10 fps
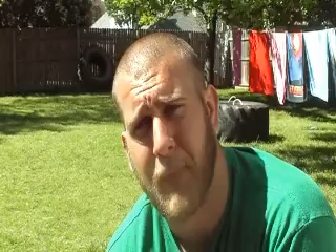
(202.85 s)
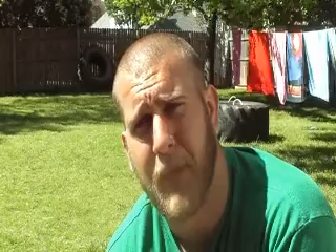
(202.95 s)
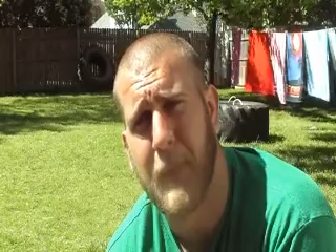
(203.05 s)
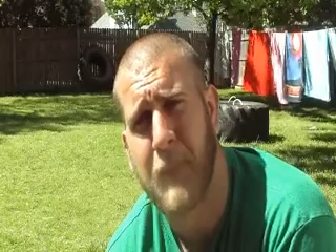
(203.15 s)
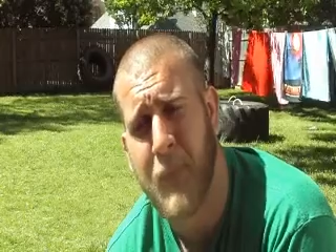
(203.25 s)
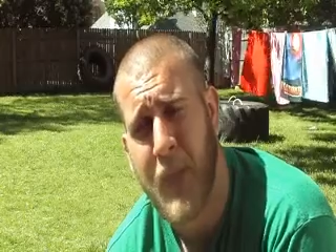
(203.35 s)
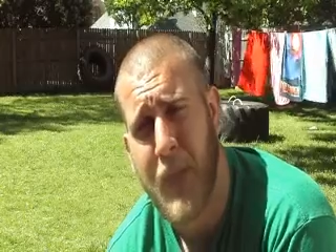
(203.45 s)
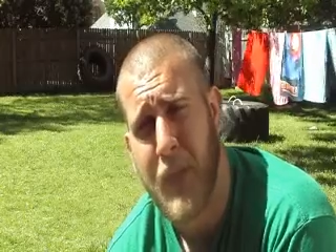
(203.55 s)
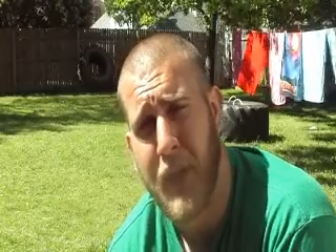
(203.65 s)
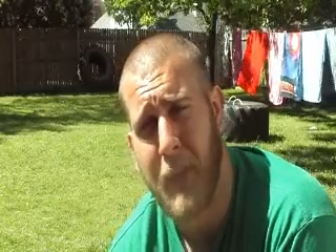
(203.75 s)
But
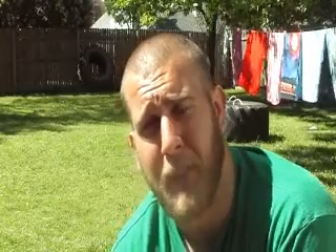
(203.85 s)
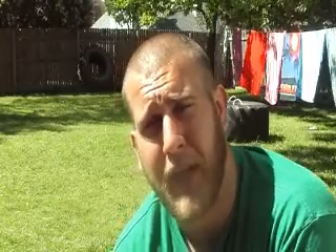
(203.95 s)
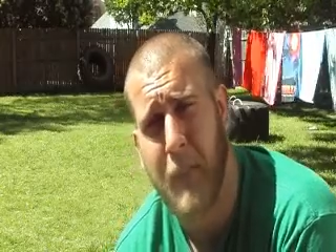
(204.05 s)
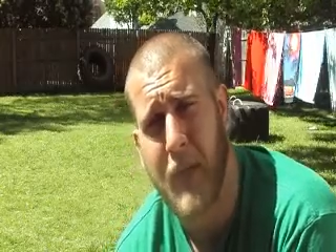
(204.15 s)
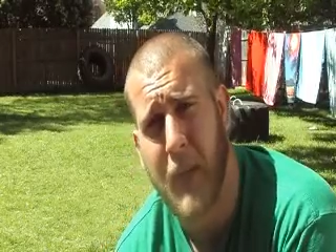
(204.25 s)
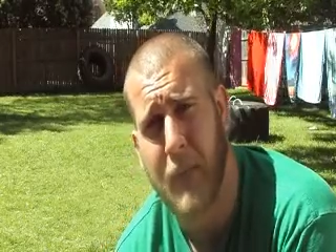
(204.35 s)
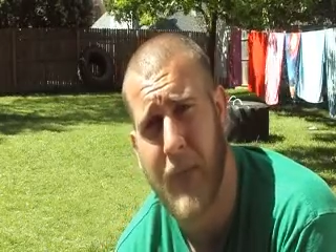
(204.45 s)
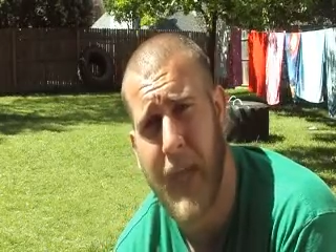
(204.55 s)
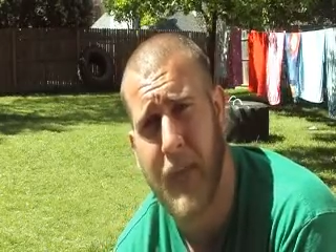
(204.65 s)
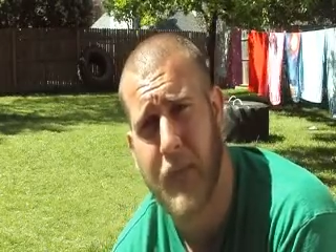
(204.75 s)
you can pick up a couple
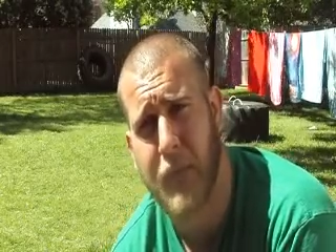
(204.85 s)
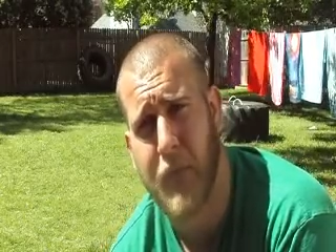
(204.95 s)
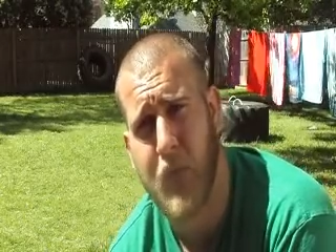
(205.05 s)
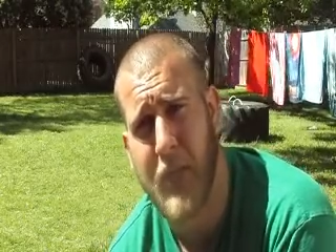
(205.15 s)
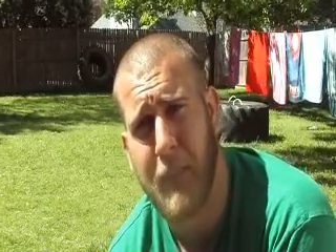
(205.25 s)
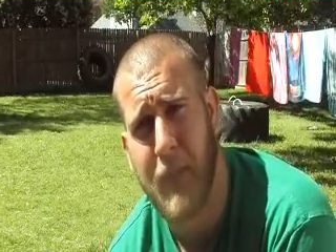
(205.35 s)
tires for cheap.